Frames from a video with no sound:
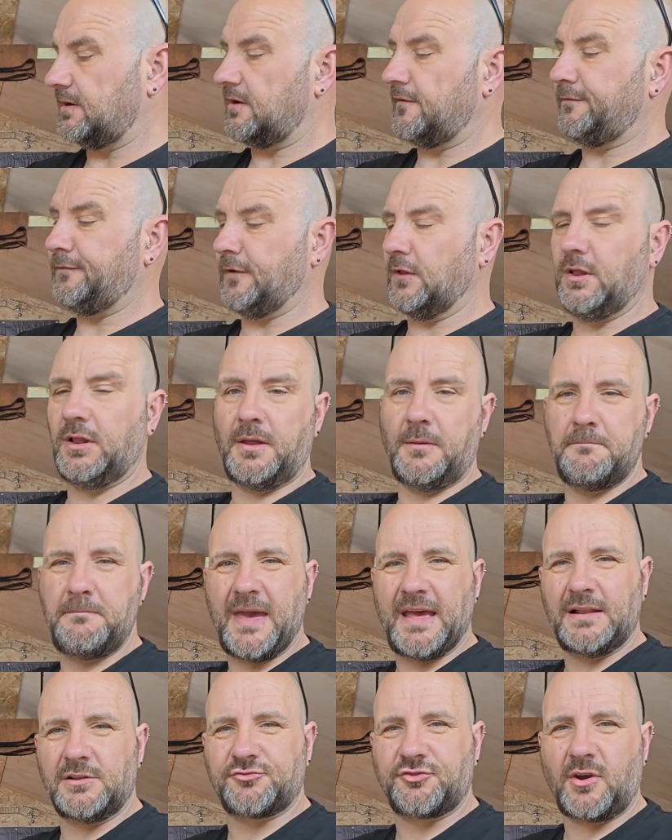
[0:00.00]
Full
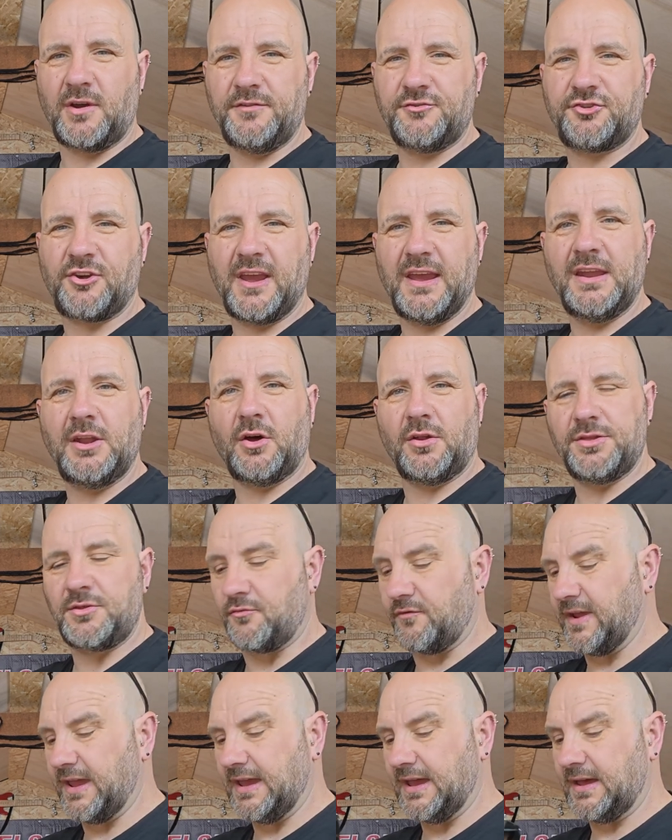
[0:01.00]
metal drivetrain on the
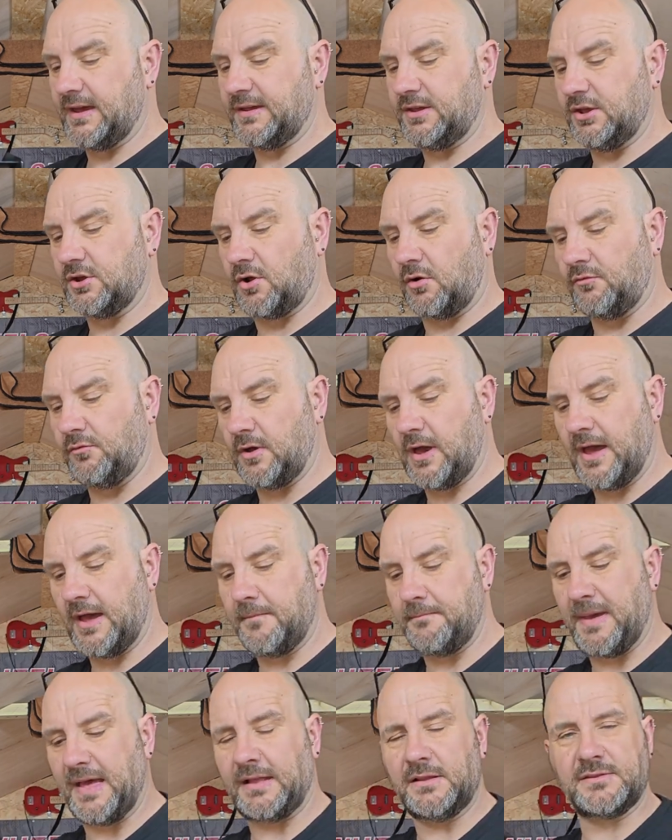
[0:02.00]
rear. You
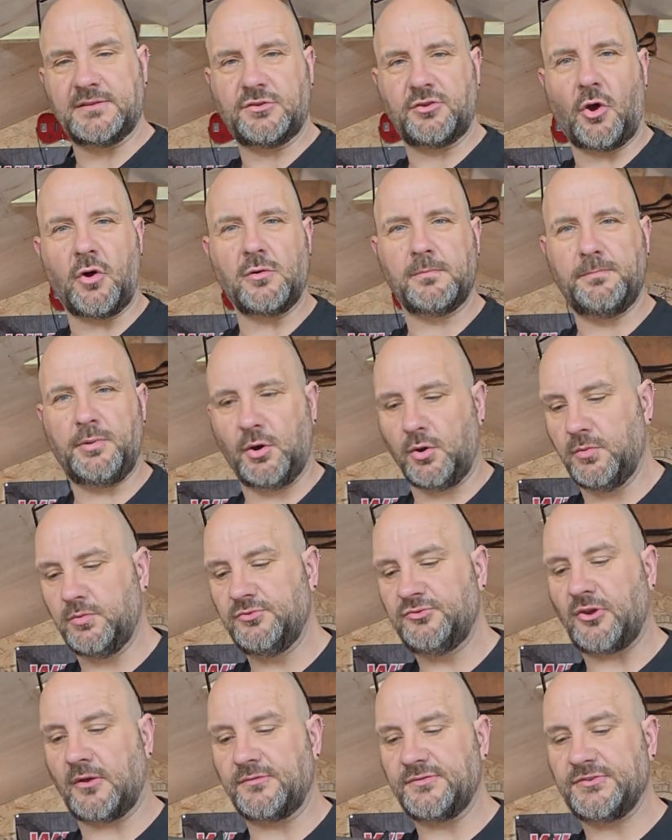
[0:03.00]
got metal dog
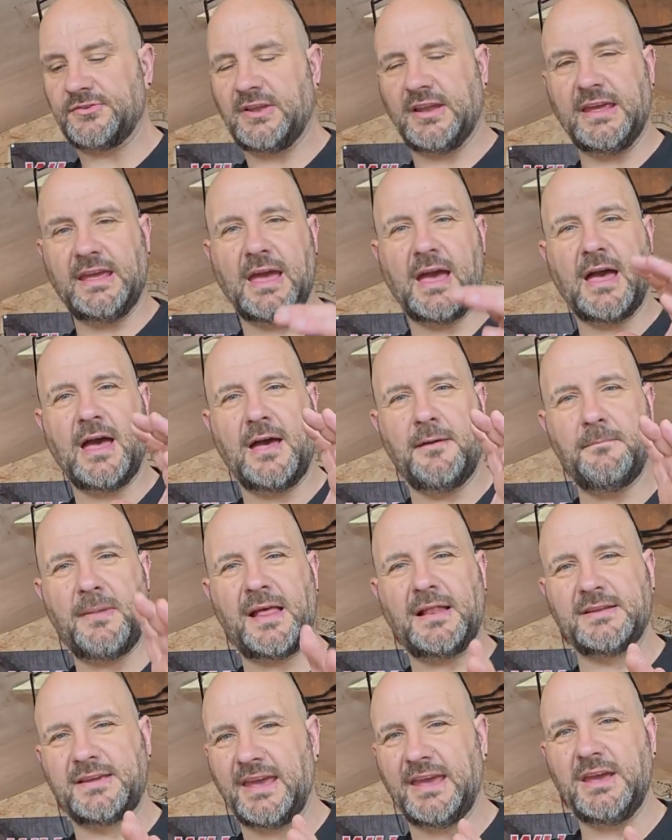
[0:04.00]
bones, obviously,
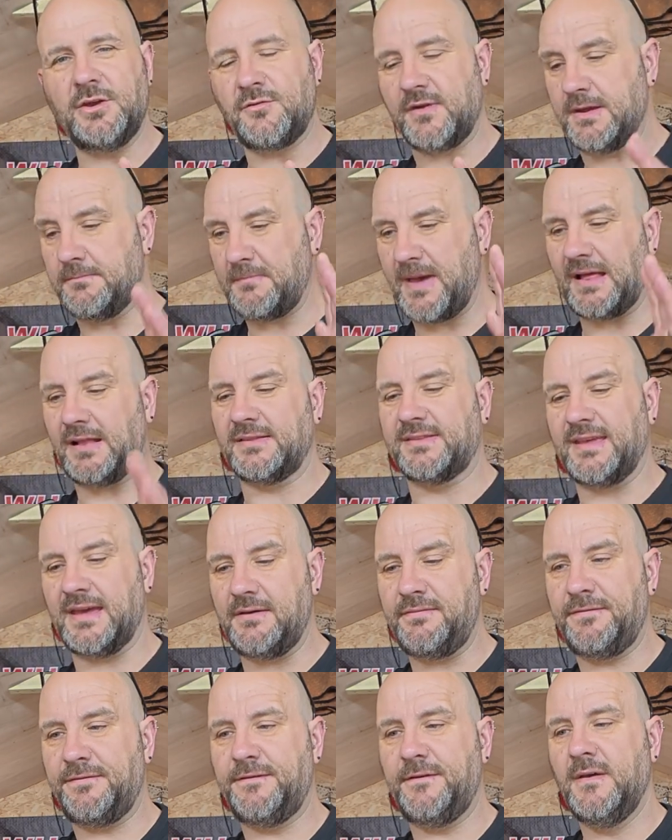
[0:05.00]
metal gearing, metal
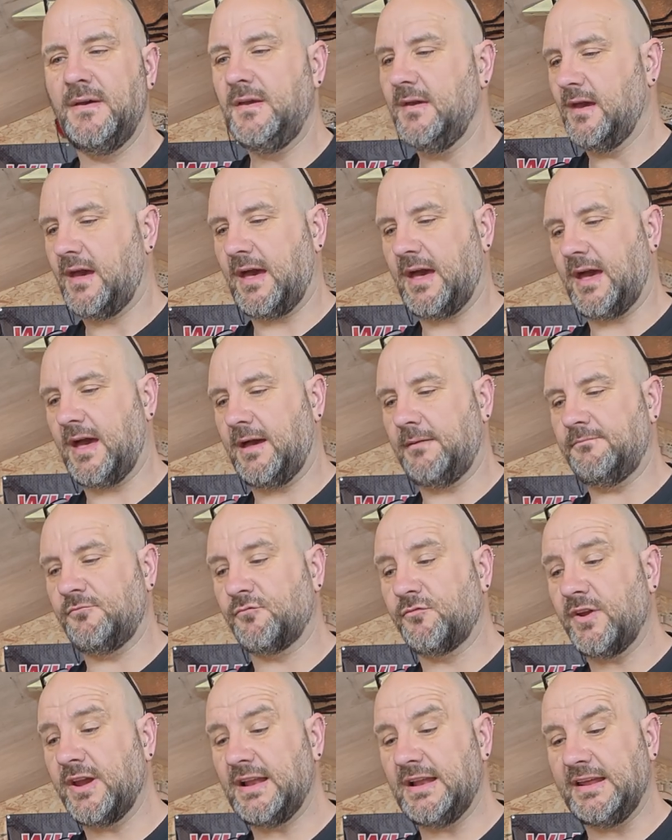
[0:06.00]
diff.
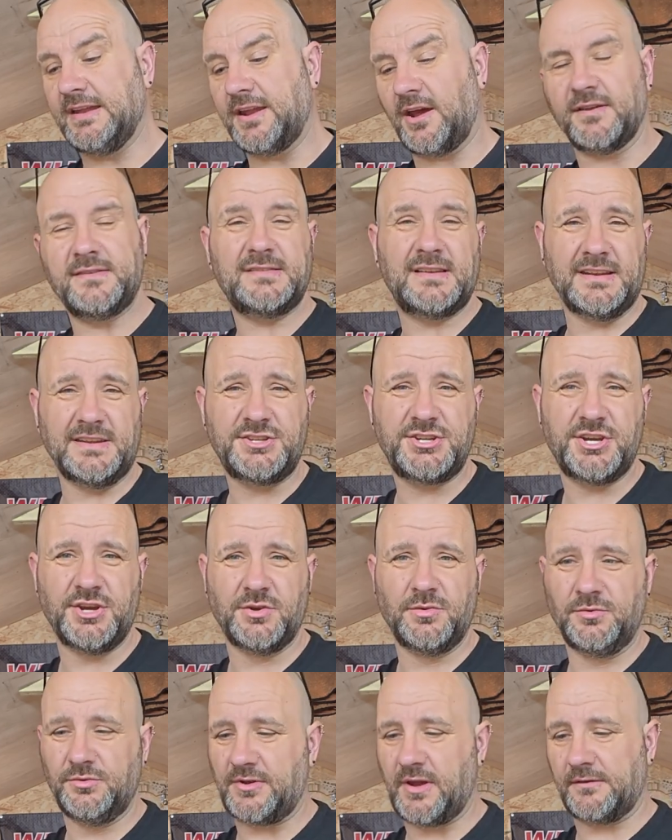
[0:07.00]
Really nicely
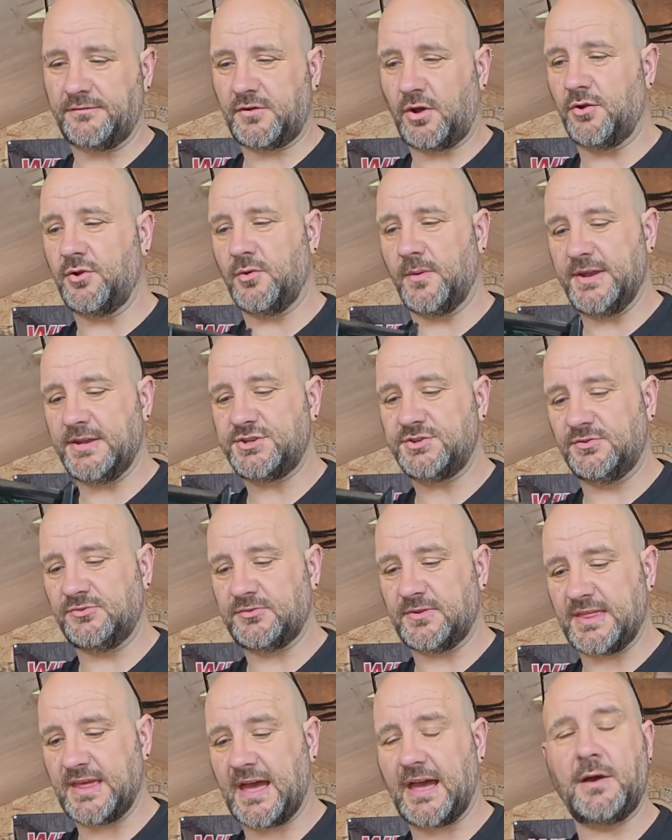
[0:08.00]
tuned. I've got no issues
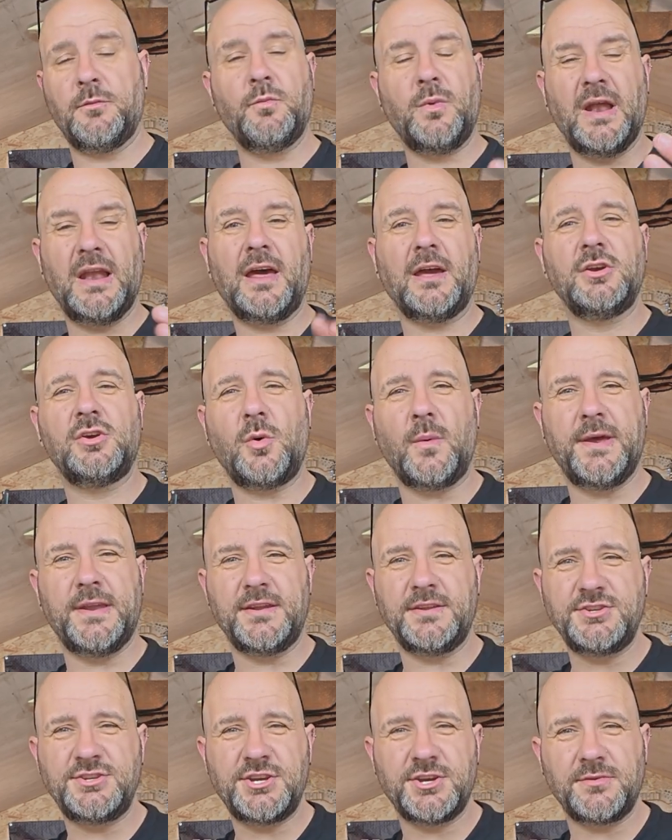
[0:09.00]
with that. Will I go in
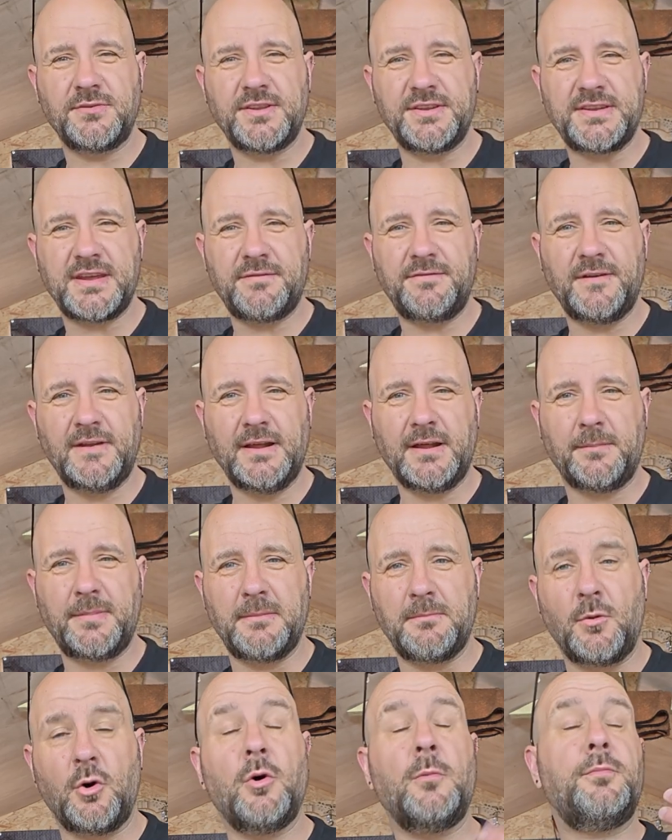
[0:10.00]
and tune the diff a little
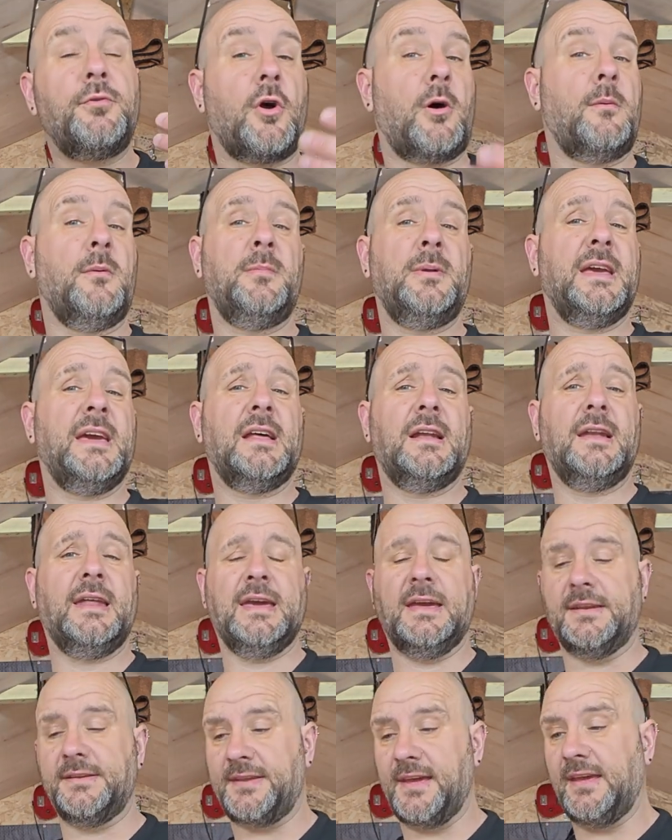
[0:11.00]
bit more? Probably at a
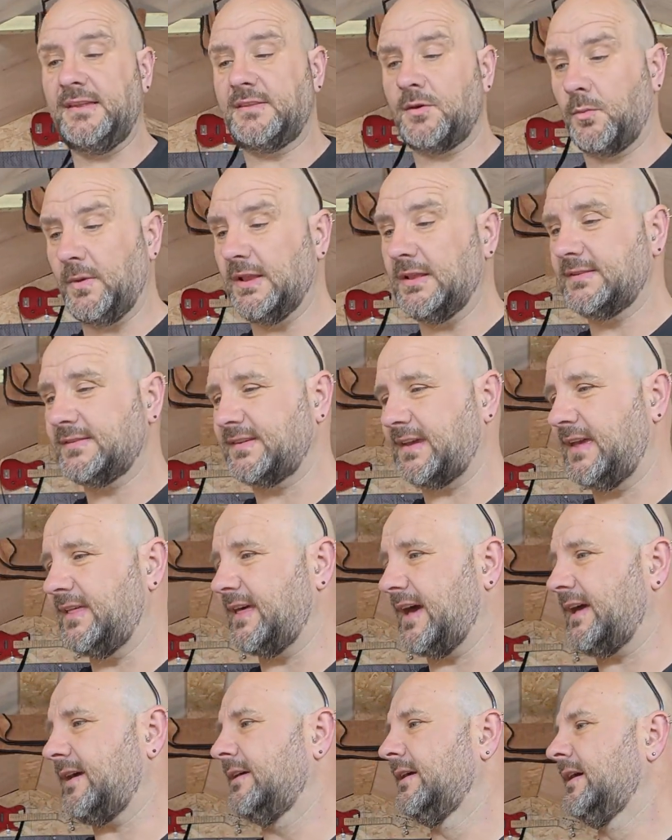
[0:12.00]
later date, I will say
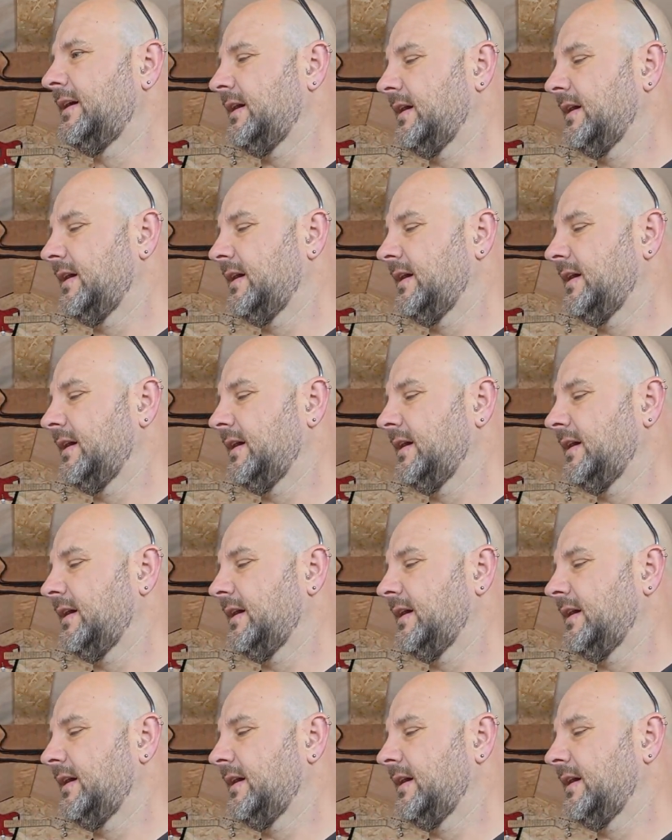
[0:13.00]
that.